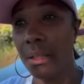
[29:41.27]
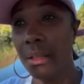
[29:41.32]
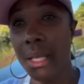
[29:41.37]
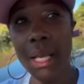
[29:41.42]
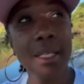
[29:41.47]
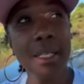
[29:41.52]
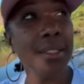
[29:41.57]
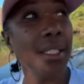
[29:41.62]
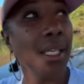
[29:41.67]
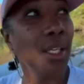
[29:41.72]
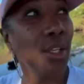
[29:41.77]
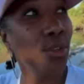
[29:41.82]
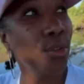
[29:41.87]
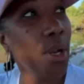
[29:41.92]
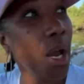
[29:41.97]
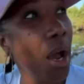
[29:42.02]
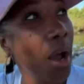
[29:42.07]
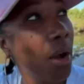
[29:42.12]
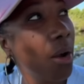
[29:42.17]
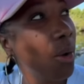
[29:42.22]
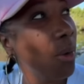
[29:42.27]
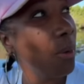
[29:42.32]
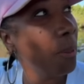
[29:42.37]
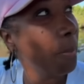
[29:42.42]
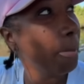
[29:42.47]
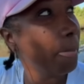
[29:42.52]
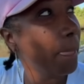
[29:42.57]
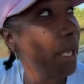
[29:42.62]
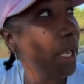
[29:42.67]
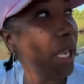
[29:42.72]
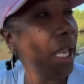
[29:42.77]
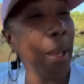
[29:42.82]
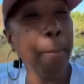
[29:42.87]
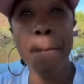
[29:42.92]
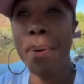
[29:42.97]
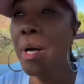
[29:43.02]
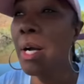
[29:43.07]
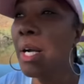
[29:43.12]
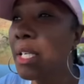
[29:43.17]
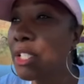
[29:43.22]
next thing you know,
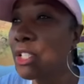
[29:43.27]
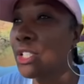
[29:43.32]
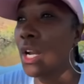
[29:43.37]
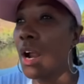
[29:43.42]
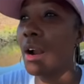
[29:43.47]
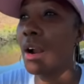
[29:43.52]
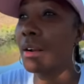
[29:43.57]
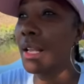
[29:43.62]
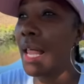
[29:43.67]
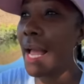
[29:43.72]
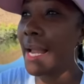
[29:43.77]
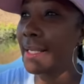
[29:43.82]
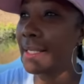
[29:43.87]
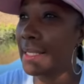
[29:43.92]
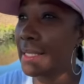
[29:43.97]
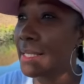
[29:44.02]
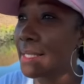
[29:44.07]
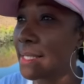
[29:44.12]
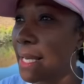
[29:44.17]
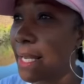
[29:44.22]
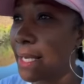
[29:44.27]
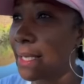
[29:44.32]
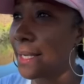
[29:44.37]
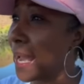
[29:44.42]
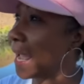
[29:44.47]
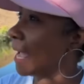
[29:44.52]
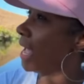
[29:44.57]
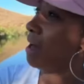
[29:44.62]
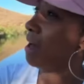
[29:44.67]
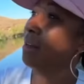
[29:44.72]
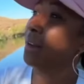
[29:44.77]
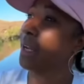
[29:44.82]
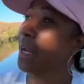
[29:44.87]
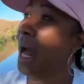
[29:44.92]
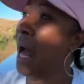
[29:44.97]
he pushed her like to sit down.